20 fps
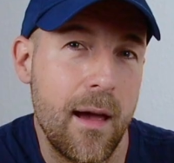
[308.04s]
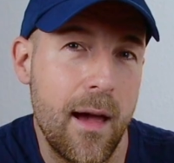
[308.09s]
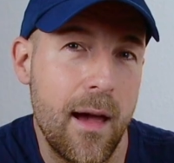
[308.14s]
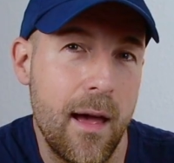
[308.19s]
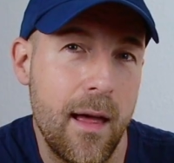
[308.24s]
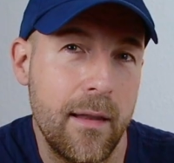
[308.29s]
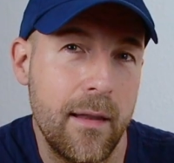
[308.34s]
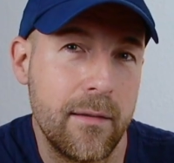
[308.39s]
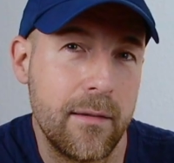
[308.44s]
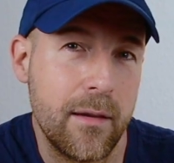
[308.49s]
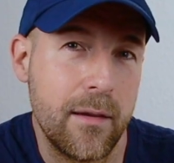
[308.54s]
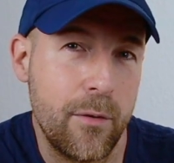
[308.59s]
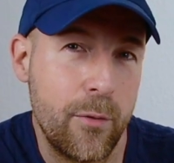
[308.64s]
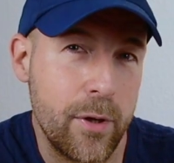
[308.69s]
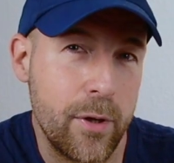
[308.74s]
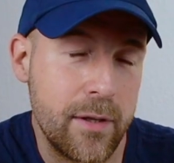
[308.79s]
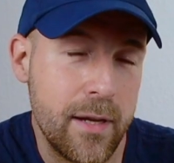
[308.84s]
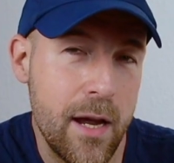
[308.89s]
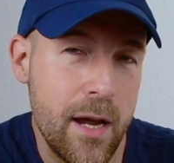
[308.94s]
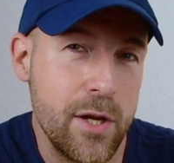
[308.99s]
And the
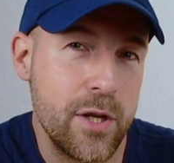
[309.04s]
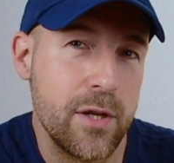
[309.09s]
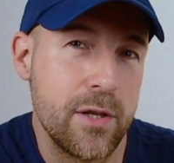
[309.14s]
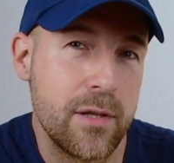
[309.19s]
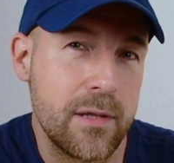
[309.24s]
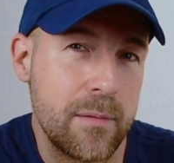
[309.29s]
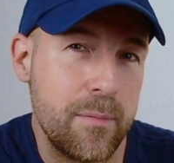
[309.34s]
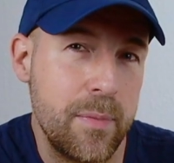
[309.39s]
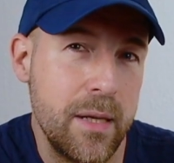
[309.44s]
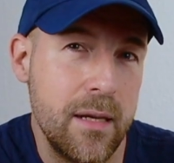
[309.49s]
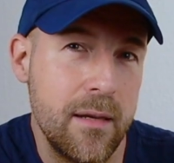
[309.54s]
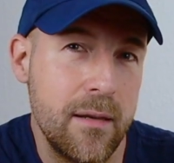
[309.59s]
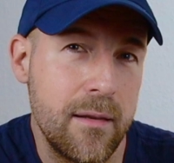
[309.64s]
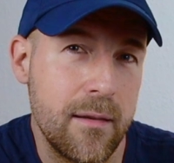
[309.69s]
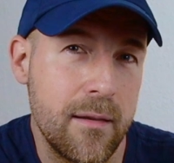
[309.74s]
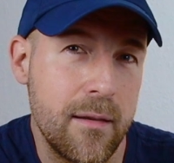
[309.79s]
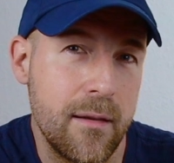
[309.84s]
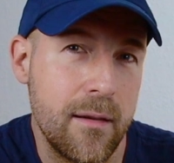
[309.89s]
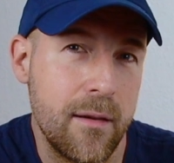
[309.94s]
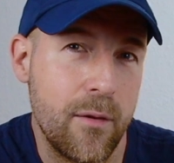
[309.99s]
rotation speed
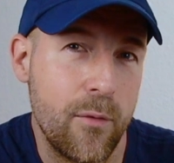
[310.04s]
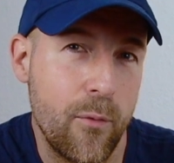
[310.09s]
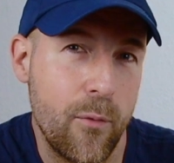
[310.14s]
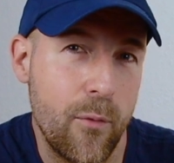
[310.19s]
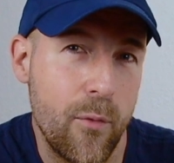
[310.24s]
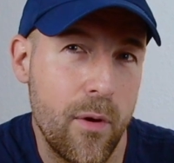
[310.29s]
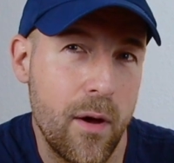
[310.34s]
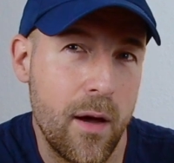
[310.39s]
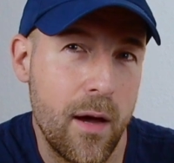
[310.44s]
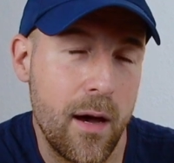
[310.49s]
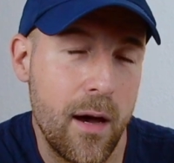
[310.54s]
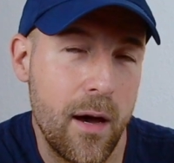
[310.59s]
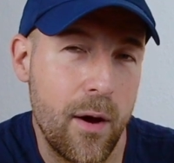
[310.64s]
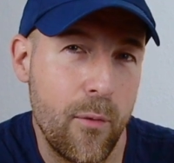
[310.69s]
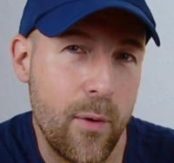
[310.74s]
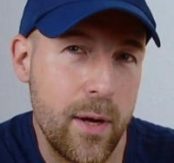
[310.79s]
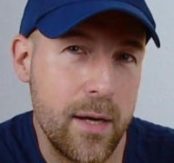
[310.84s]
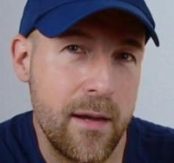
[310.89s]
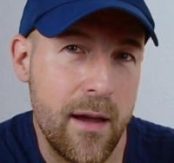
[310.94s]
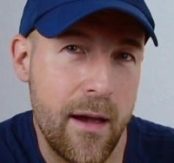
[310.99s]

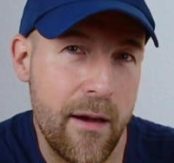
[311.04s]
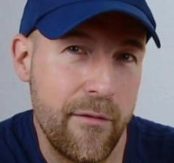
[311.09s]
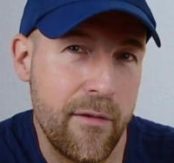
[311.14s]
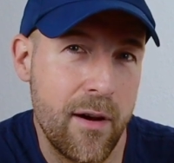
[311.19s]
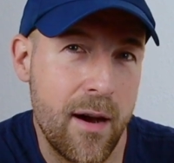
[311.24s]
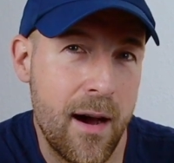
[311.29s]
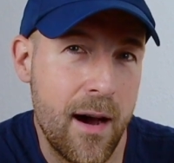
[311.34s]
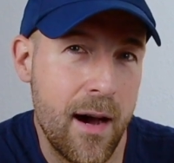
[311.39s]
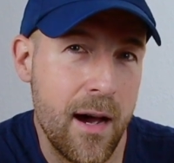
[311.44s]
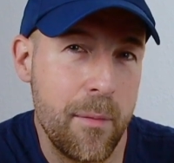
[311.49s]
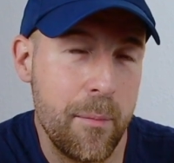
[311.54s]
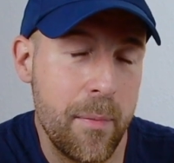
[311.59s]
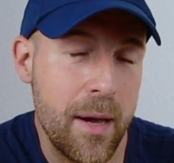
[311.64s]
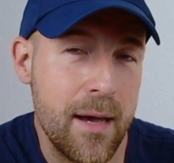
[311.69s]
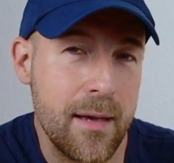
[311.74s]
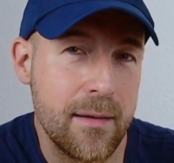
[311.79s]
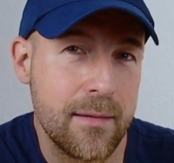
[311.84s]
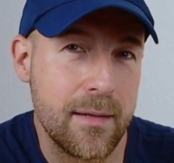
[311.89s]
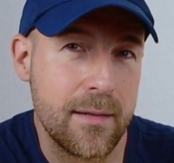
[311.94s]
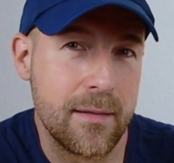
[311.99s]
when you have a high
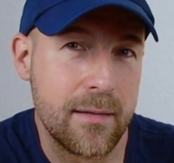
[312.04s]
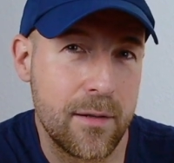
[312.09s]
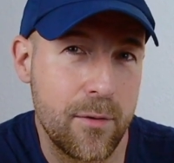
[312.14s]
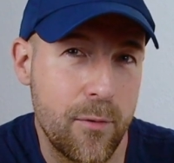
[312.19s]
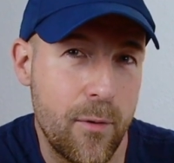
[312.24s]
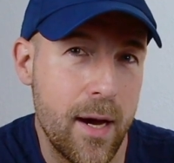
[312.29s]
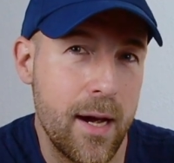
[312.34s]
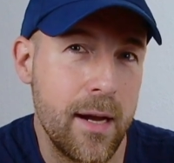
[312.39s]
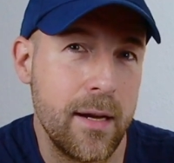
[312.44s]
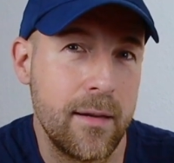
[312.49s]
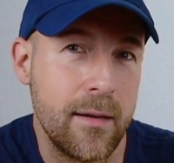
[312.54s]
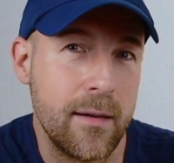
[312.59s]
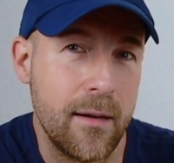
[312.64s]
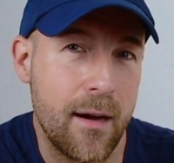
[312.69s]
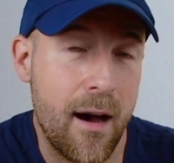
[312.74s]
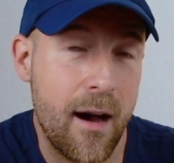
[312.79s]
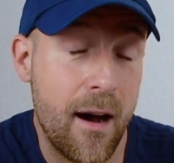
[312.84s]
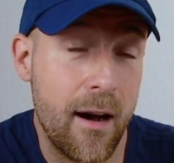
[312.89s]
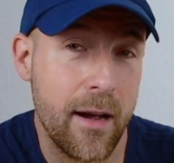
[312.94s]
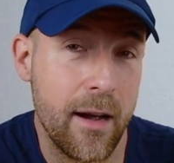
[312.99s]
mass is quite
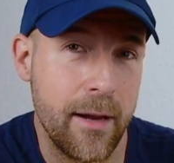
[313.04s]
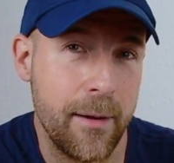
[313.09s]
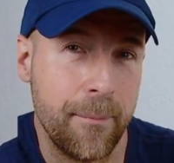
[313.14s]
high.